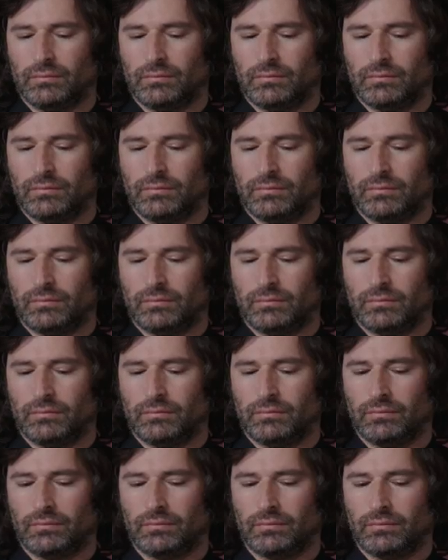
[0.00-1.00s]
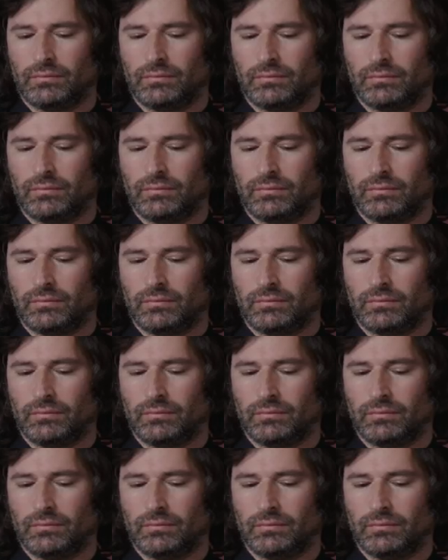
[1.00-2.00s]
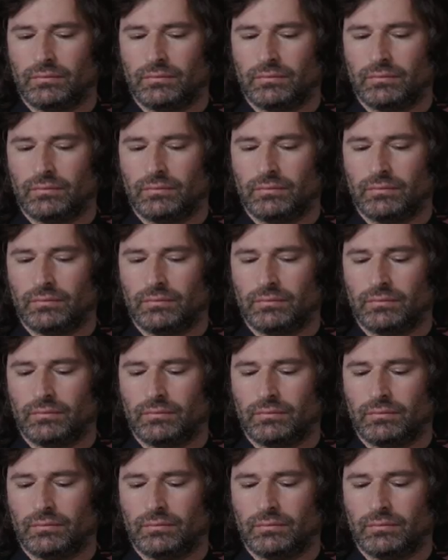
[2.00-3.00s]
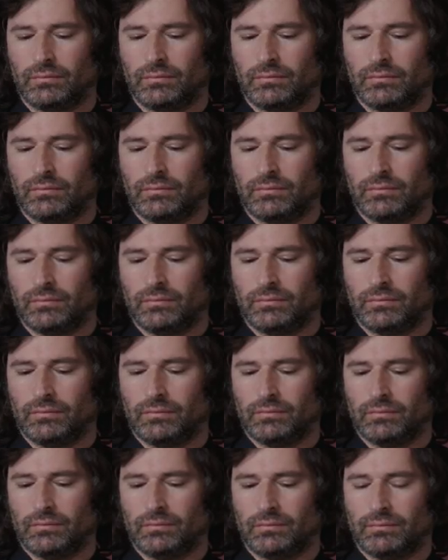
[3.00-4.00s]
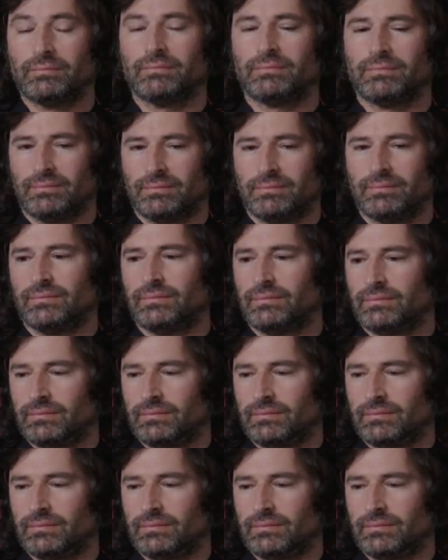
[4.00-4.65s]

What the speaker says: (silent)